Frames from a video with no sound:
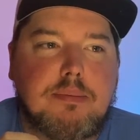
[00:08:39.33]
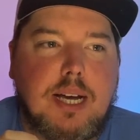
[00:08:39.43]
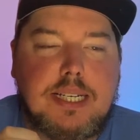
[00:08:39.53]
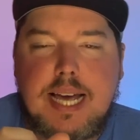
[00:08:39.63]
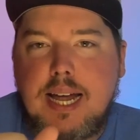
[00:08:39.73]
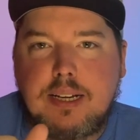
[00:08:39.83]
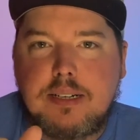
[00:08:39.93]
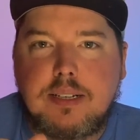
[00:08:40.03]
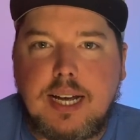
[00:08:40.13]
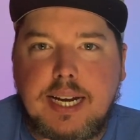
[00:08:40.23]
a
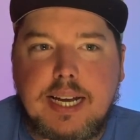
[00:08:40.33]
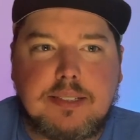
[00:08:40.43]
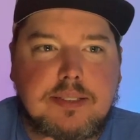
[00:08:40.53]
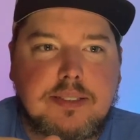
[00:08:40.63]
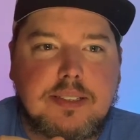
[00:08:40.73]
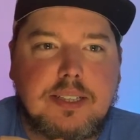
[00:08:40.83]
talent, I guess.